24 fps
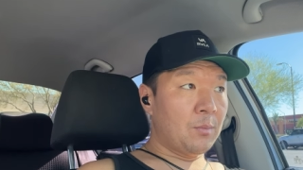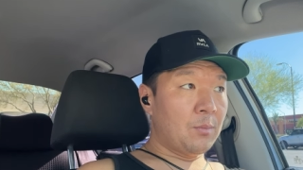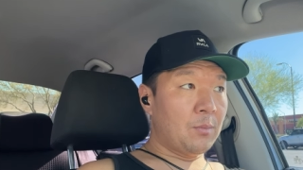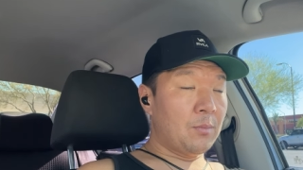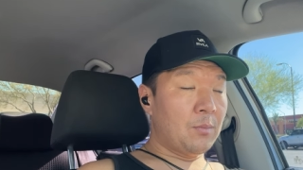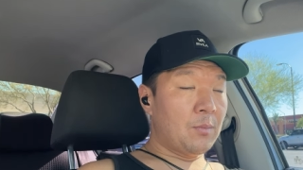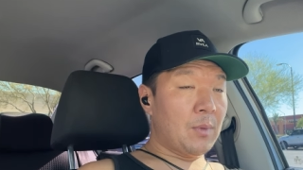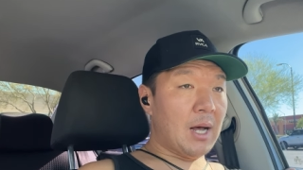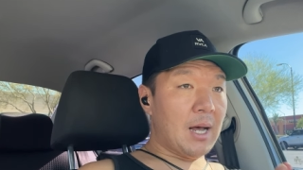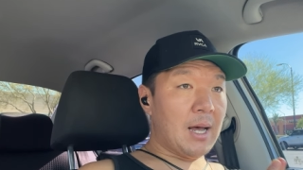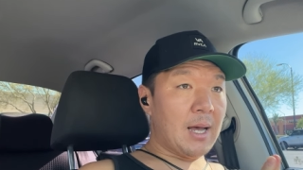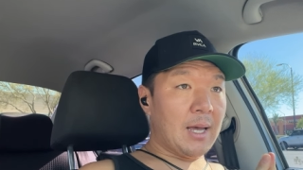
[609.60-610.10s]

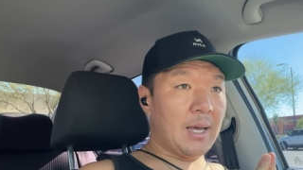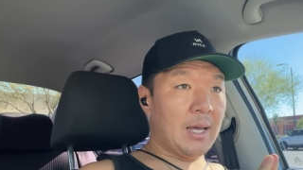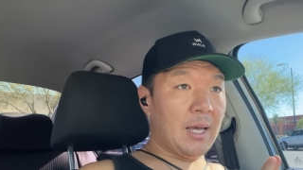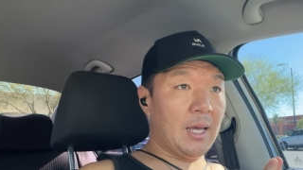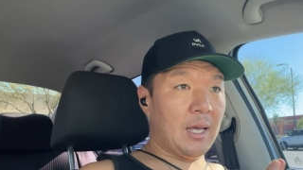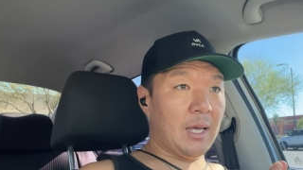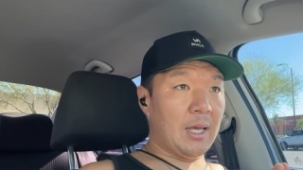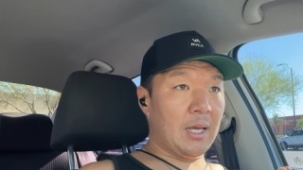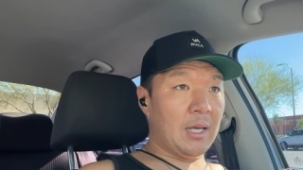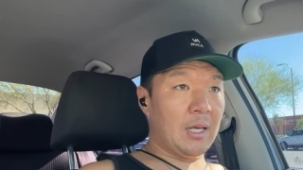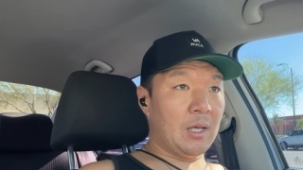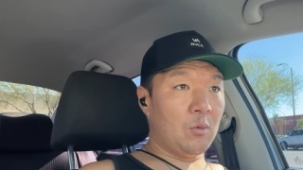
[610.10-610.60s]

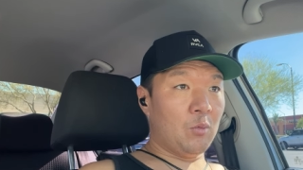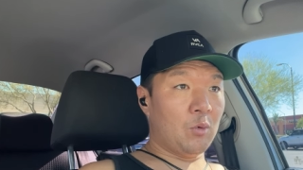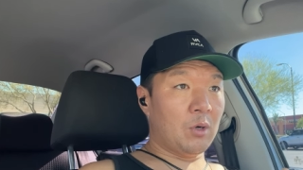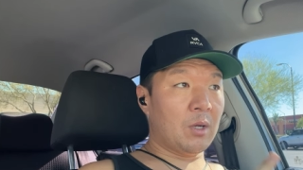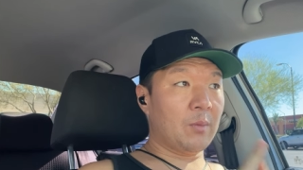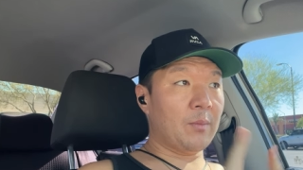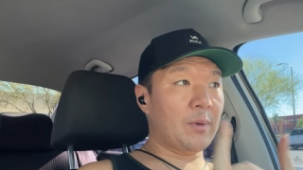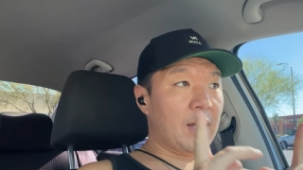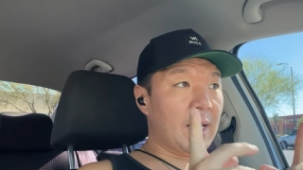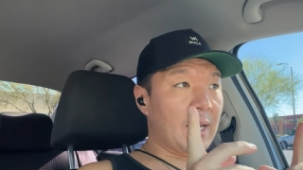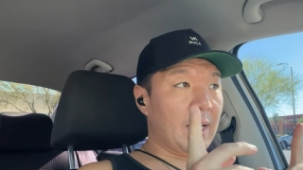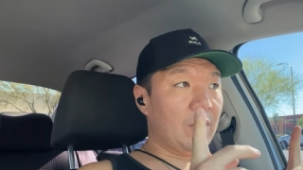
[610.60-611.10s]
my one
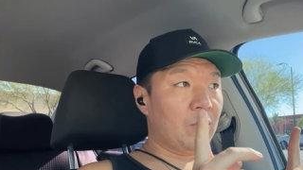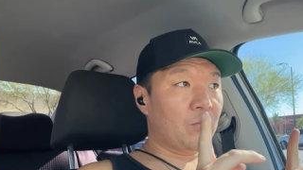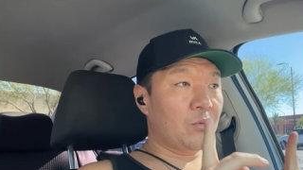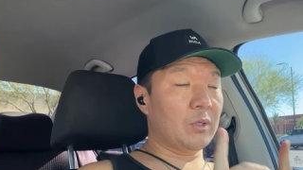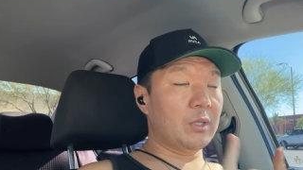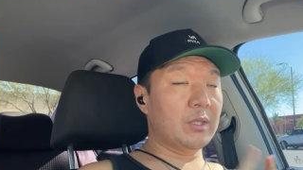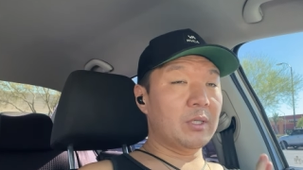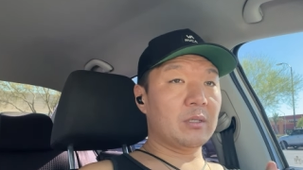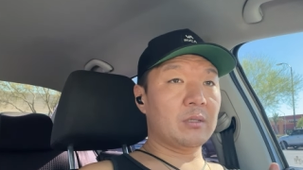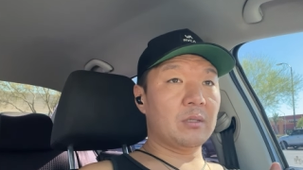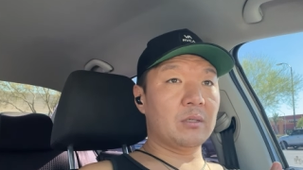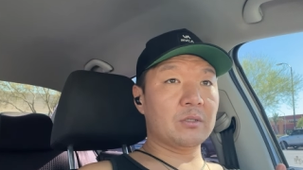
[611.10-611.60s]
of my
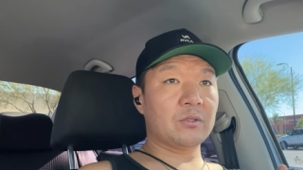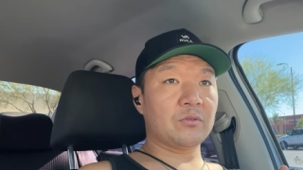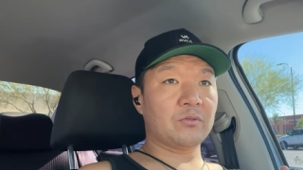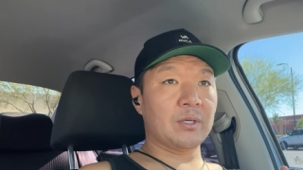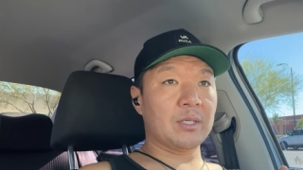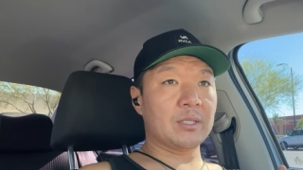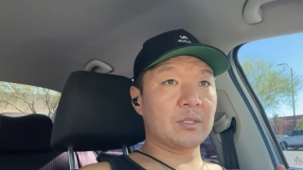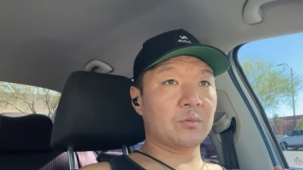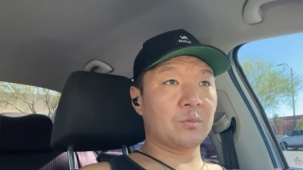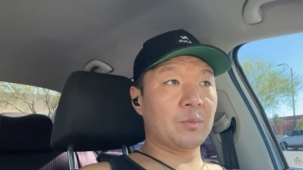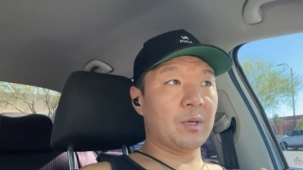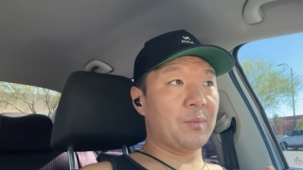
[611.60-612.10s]
really close
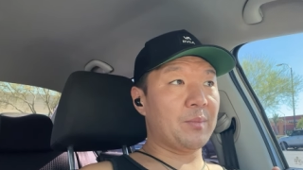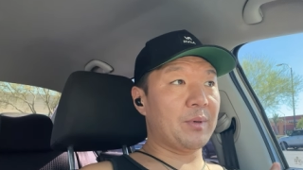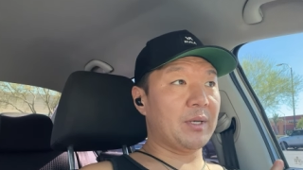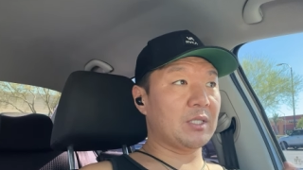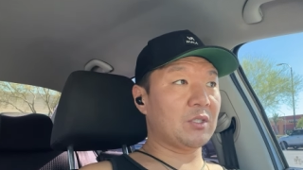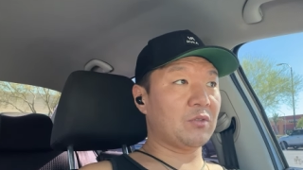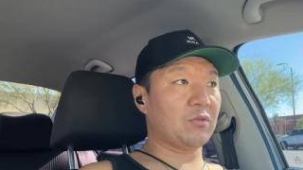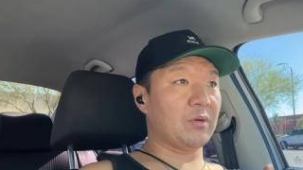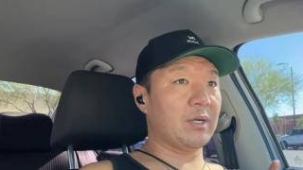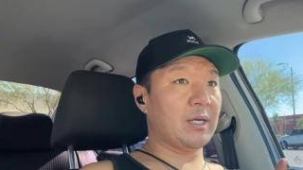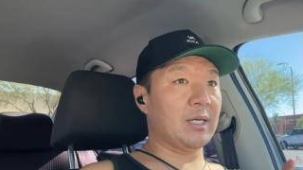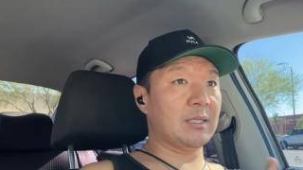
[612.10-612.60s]
friends, one of my
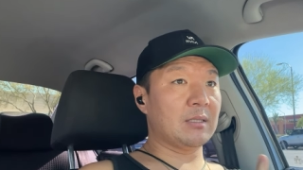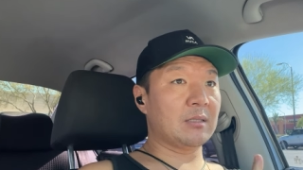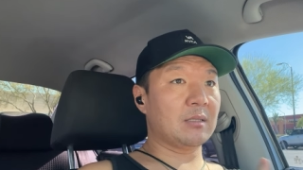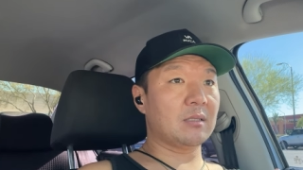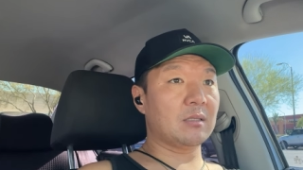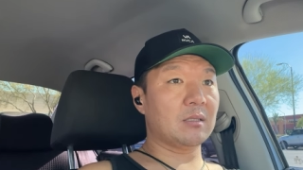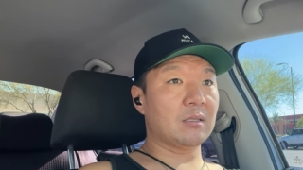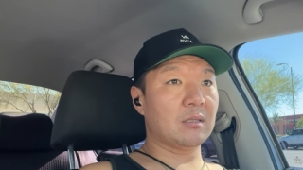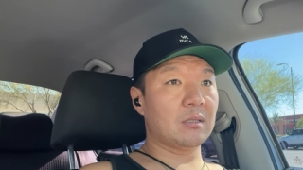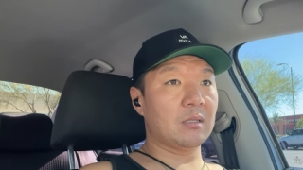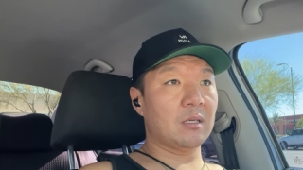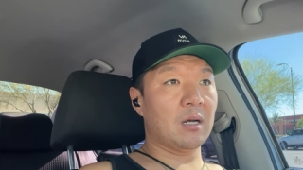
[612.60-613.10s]
best
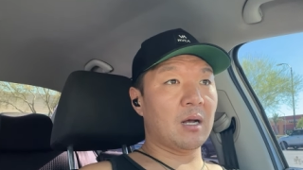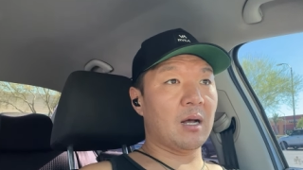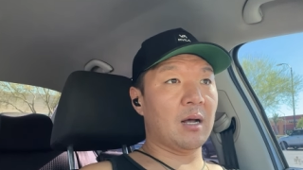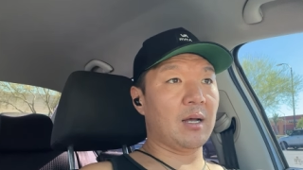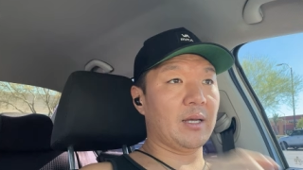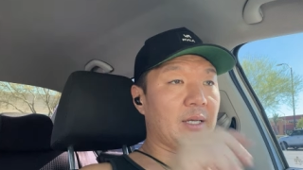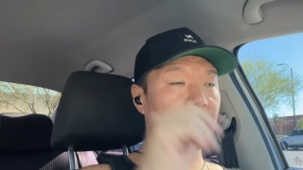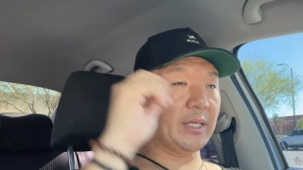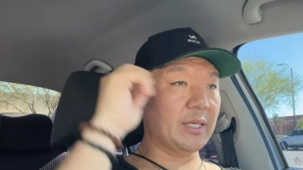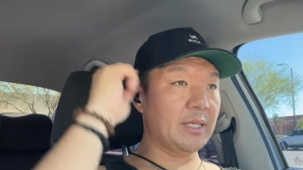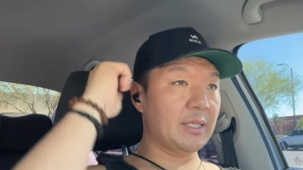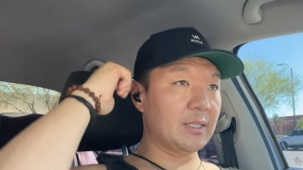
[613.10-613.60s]
friends,
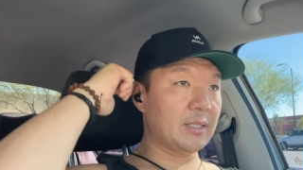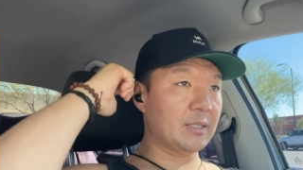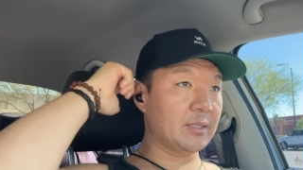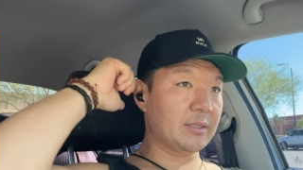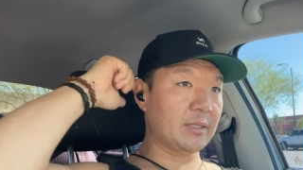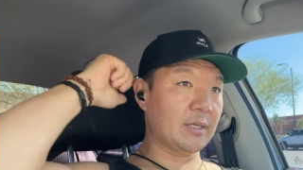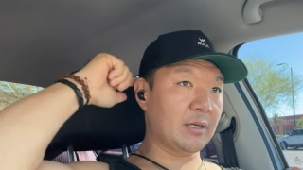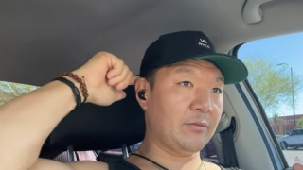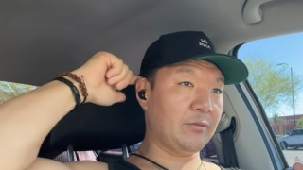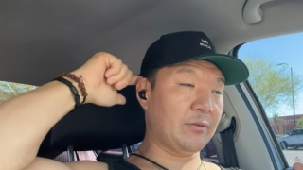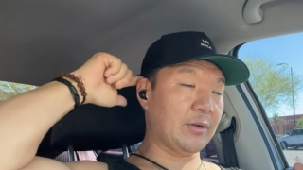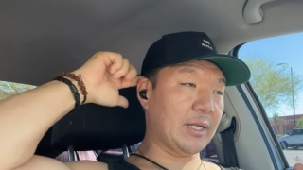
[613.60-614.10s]
uh, he is
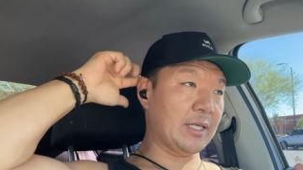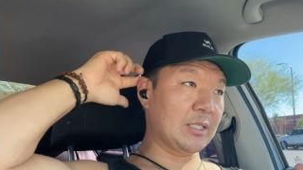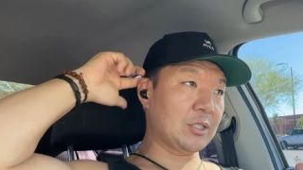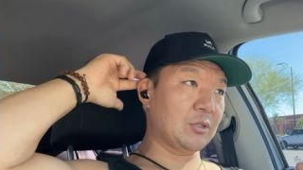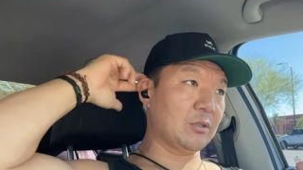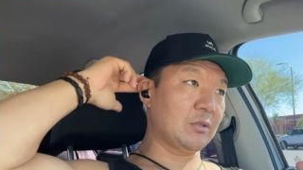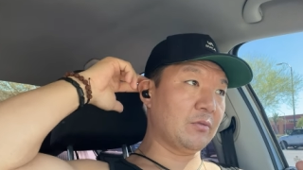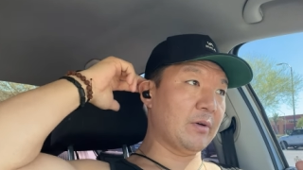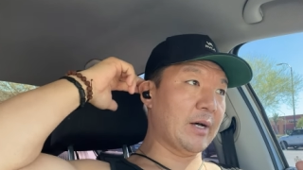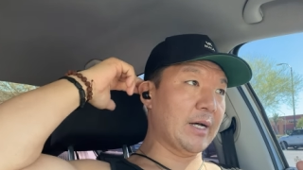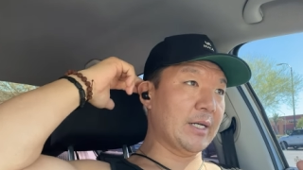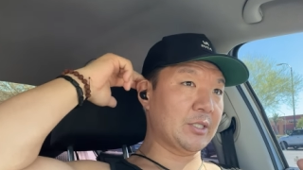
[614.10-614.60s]
a
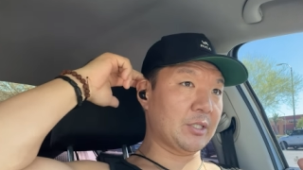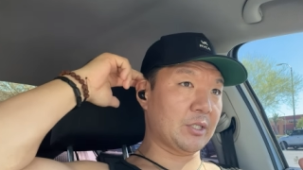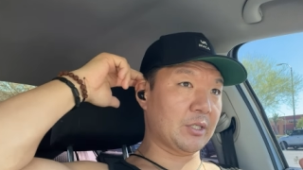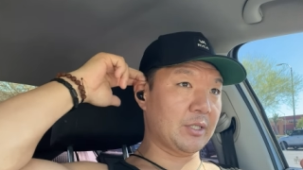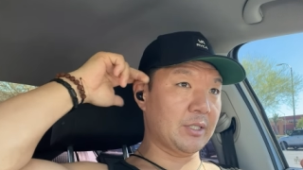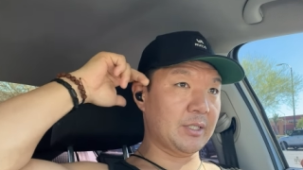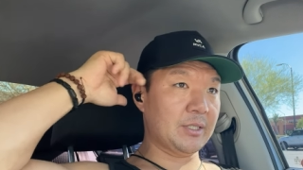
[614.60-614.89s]
financial advisor.